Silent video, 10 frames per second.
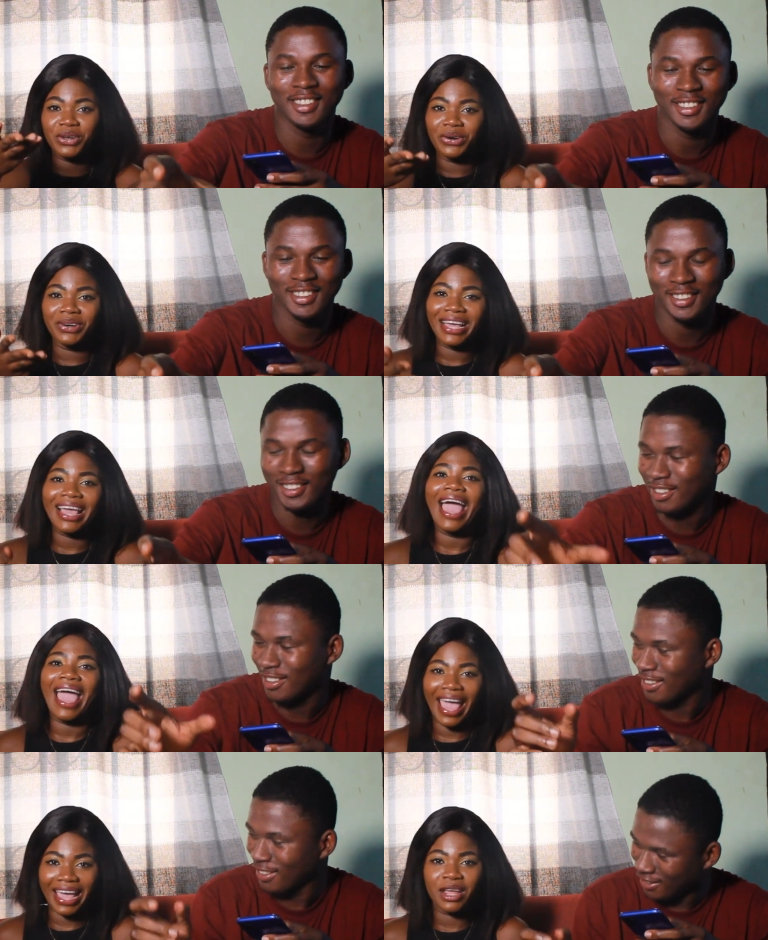Speaker 1: you know,
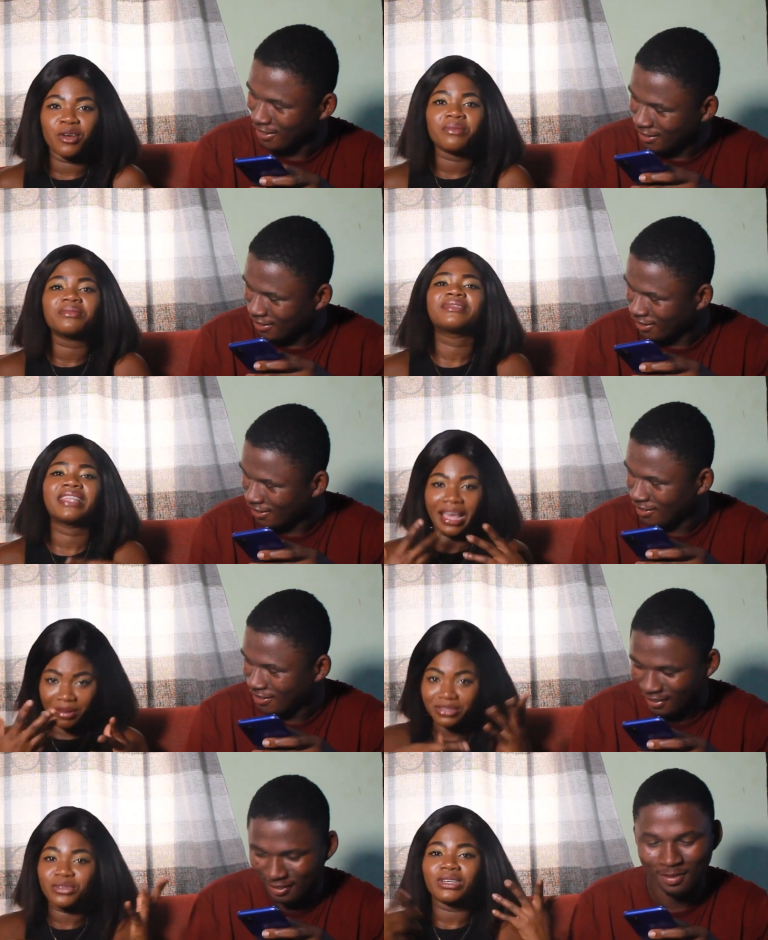yeah, the,
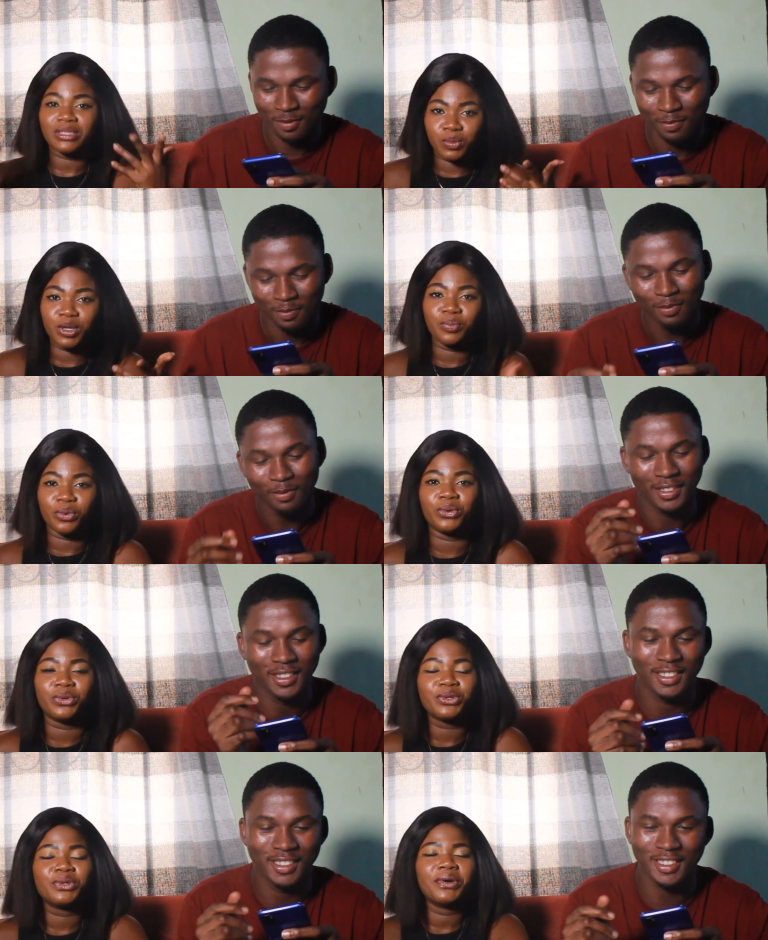the, those people, you